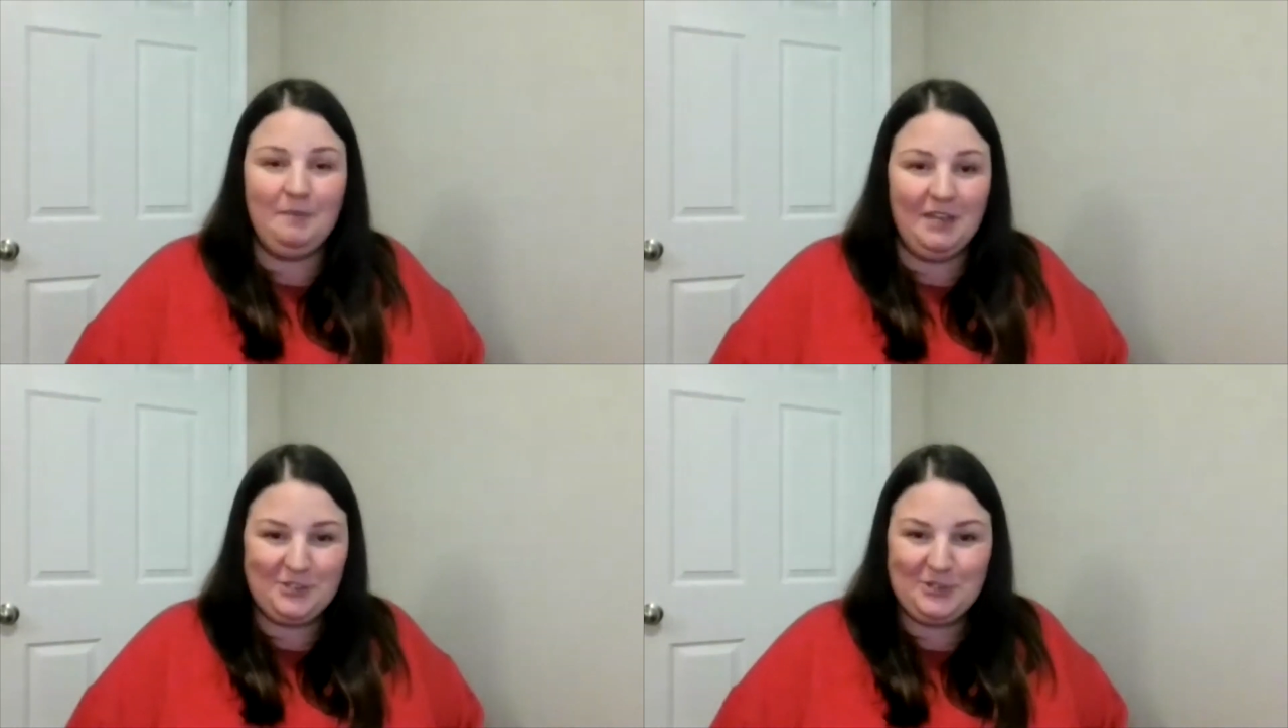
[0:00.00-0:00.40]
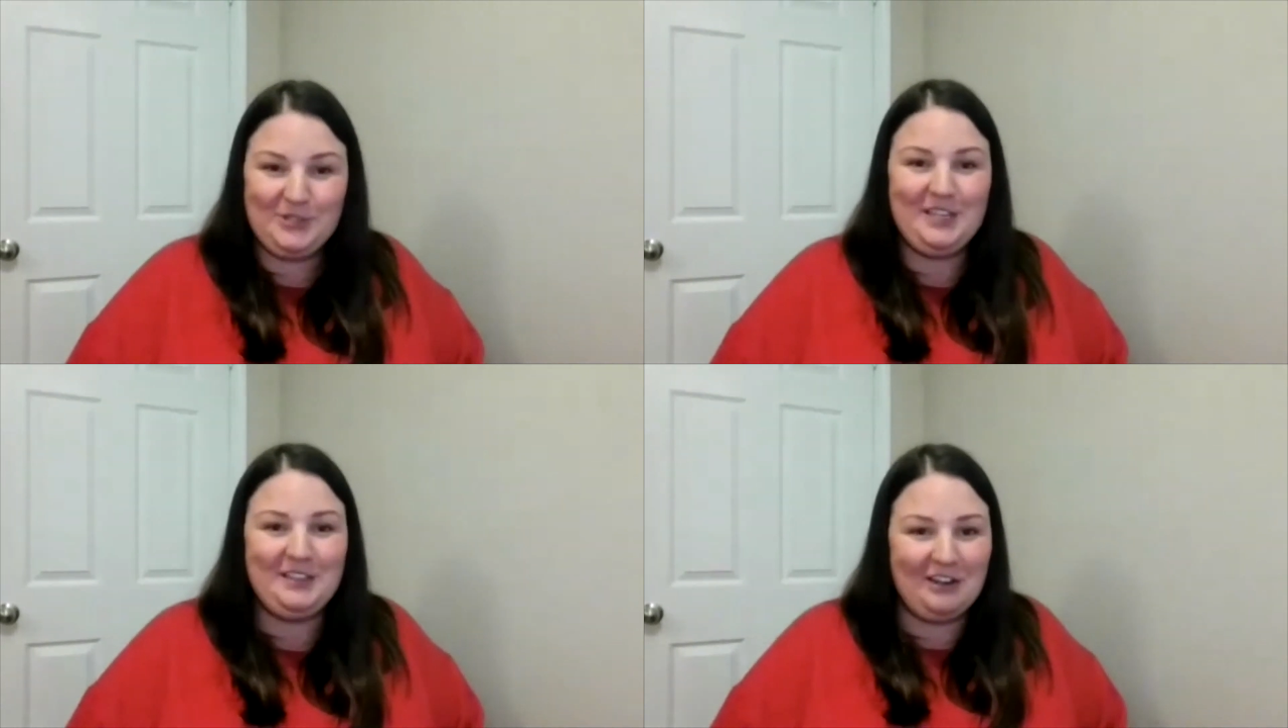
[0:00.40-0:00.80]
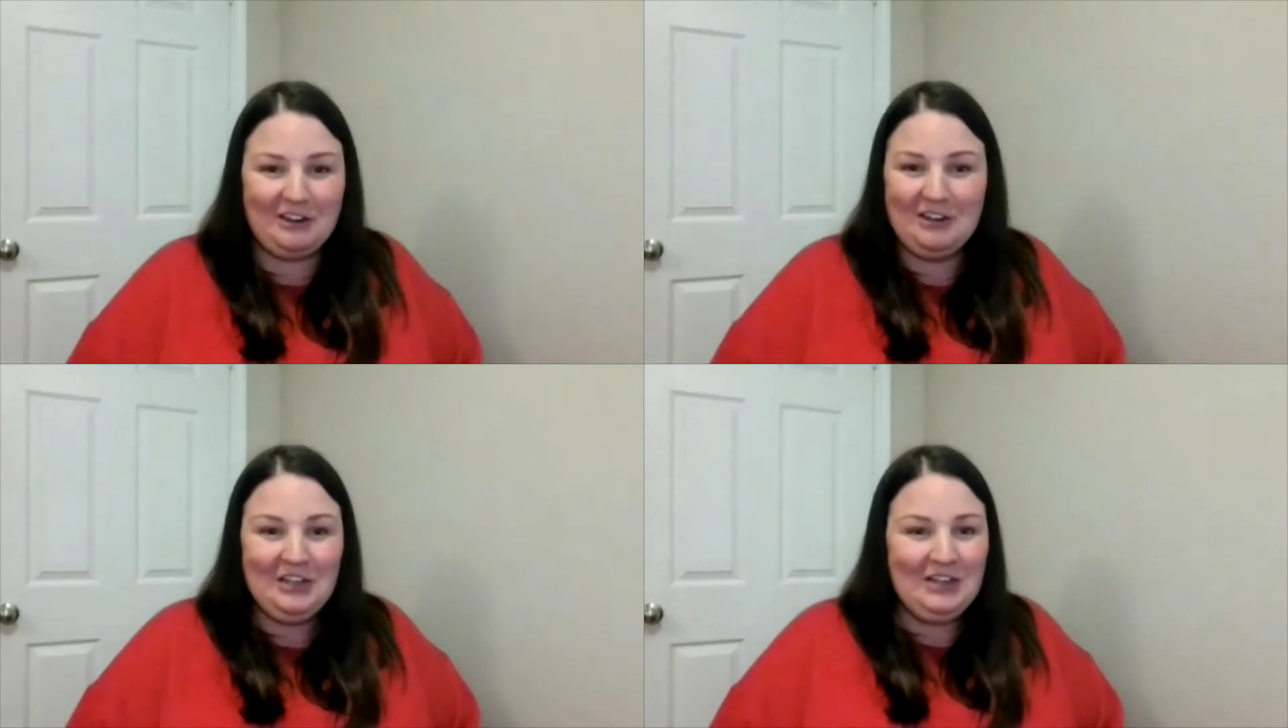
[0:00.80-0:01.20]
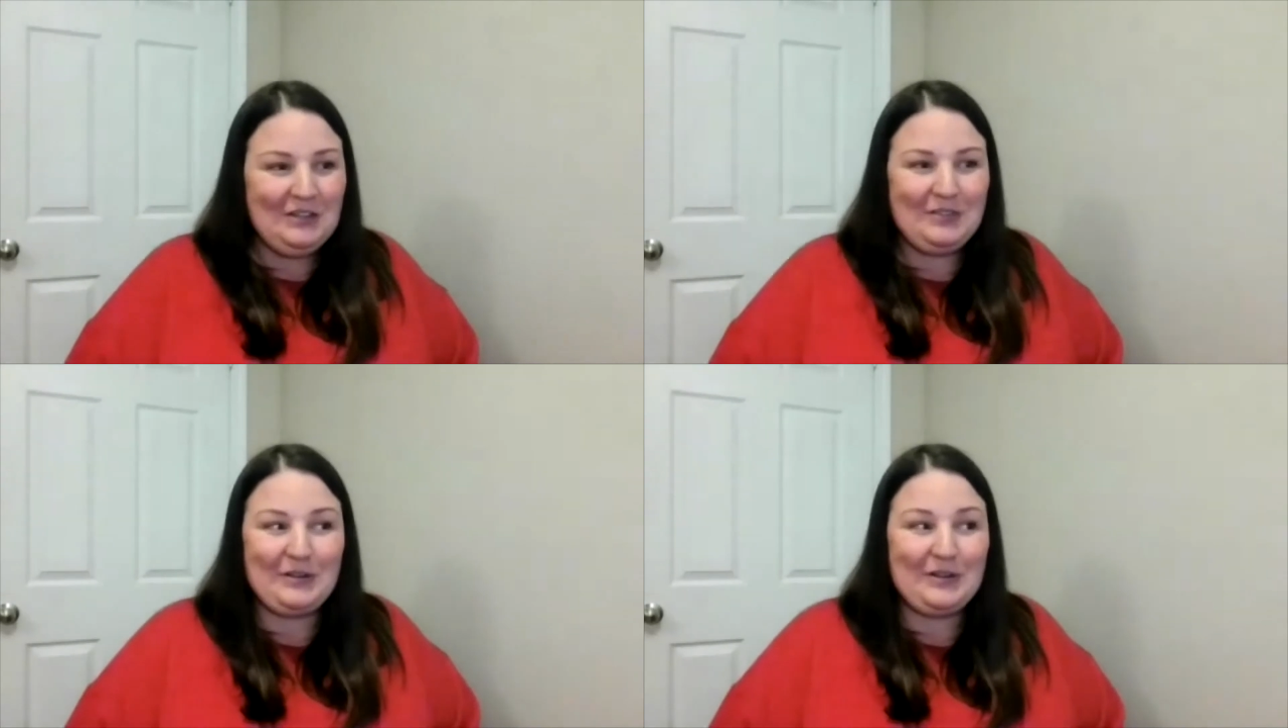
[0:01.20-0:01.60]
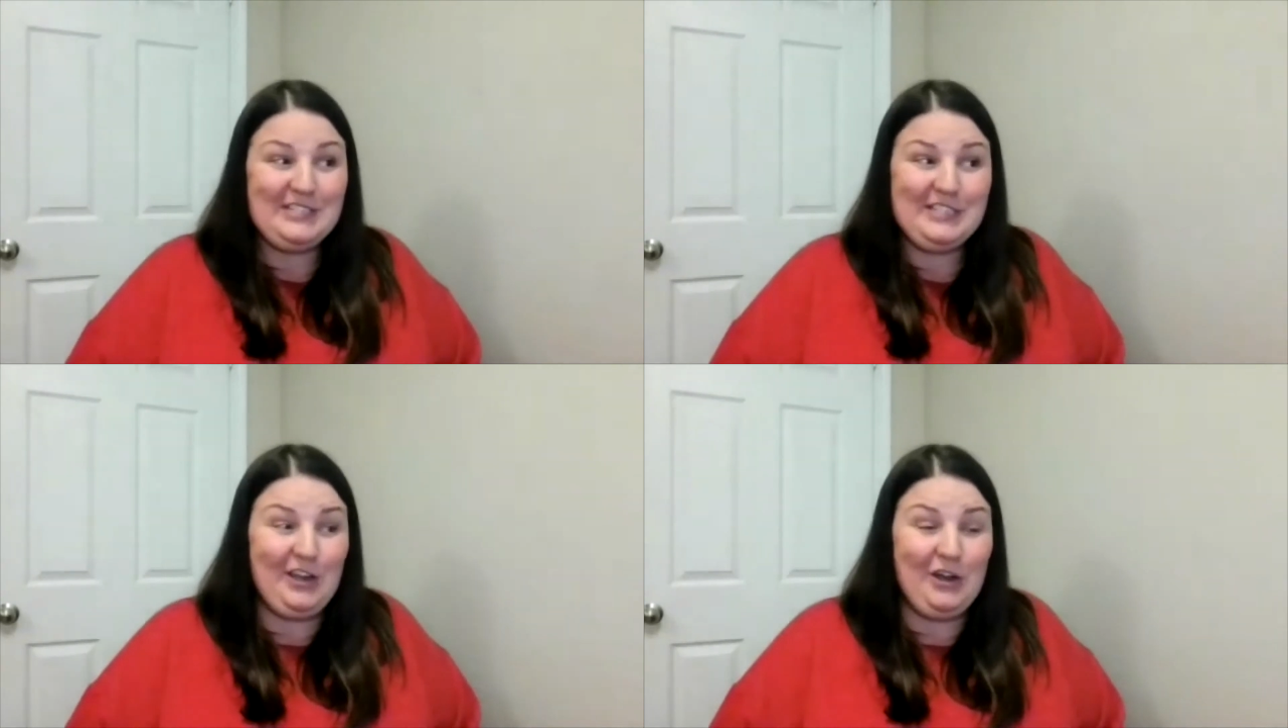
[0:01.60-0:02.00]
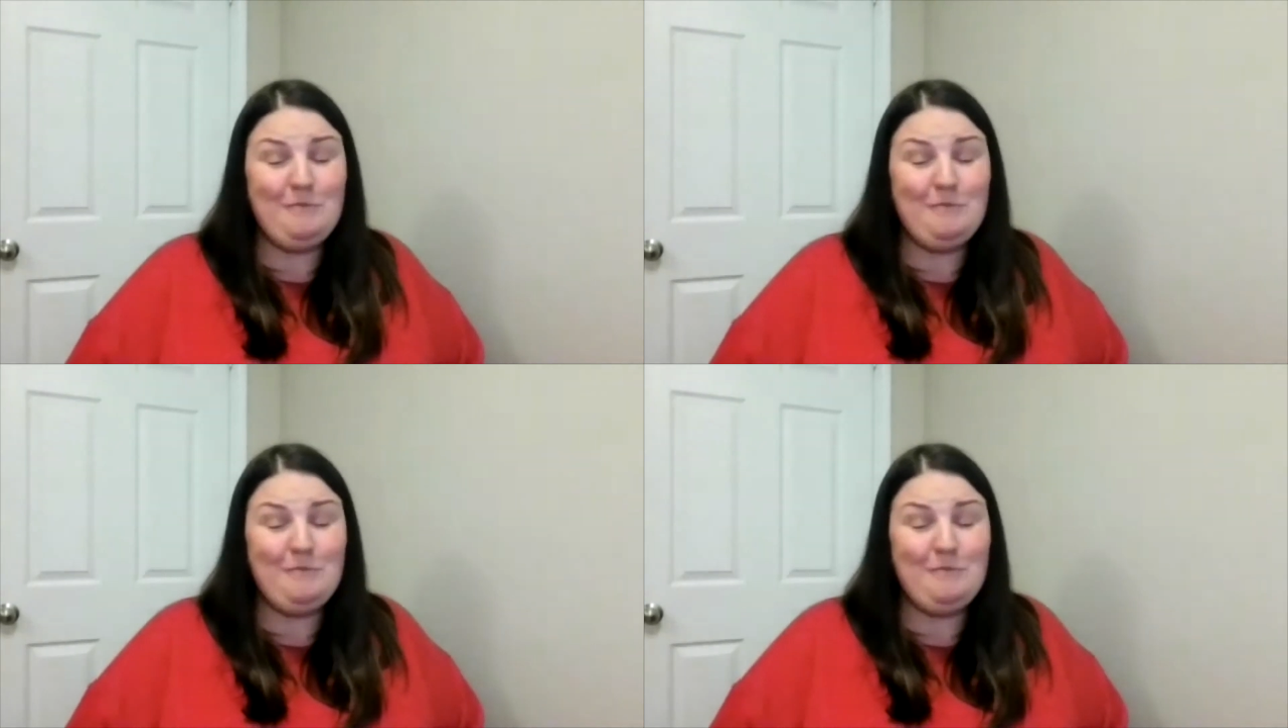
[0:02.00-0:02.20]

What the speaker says: make sure that they're good to go.